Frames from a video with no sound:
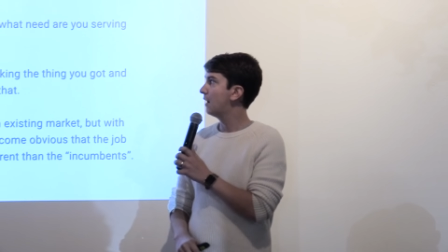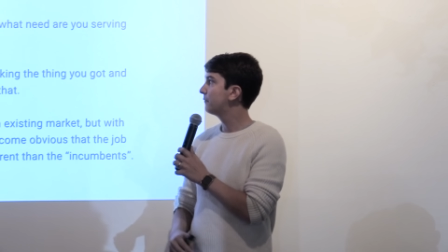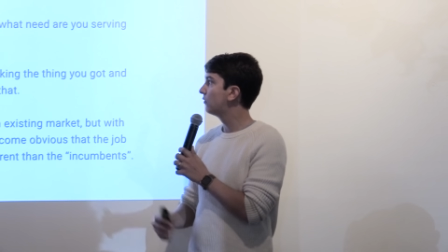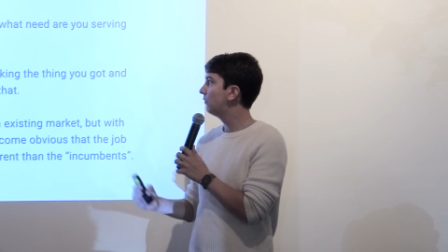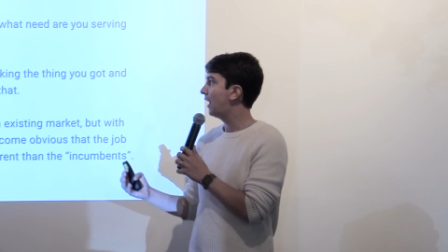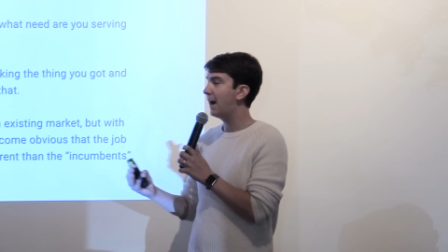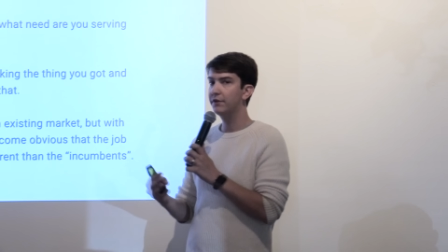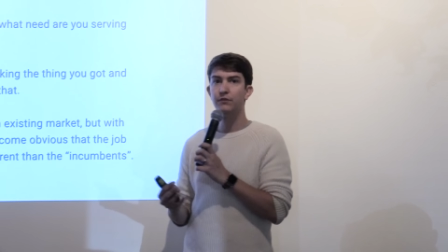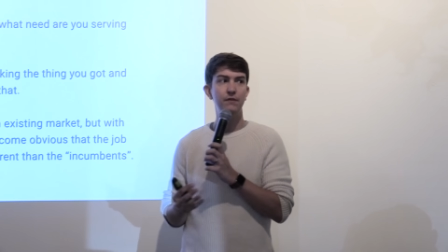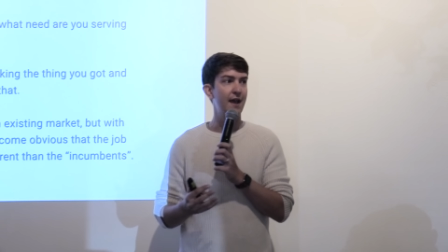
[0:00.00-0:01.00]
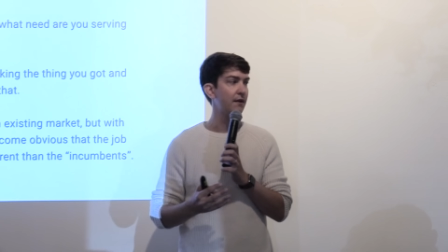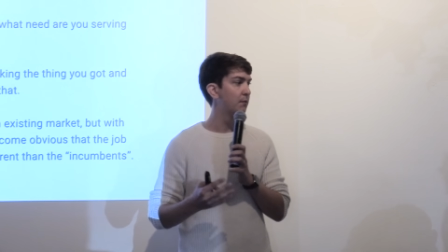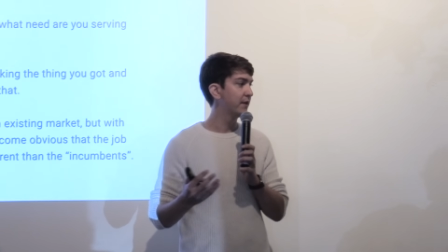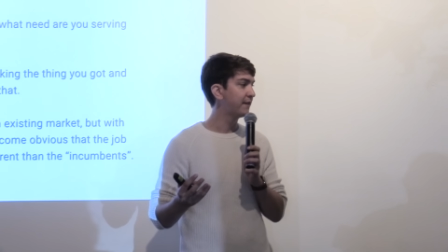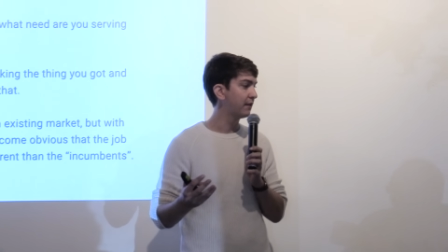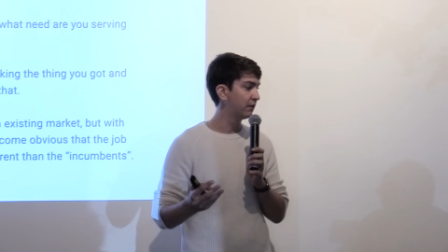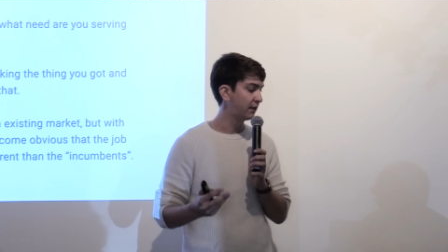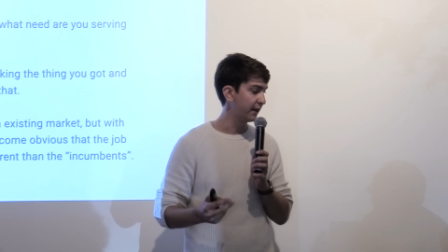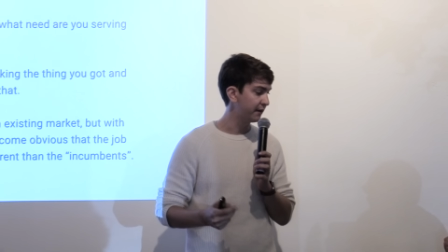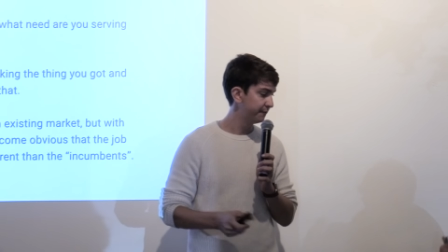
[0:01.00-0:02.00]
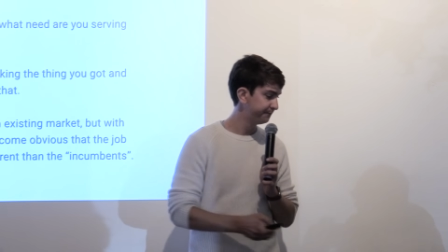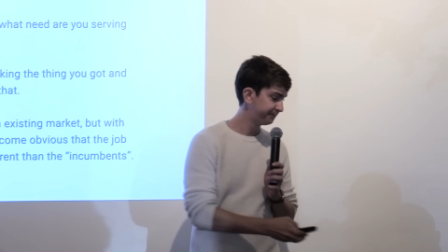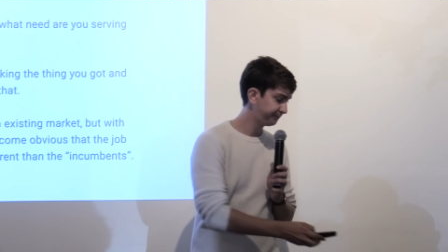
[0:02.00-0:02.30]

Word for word: So how do you do that? What does that look like?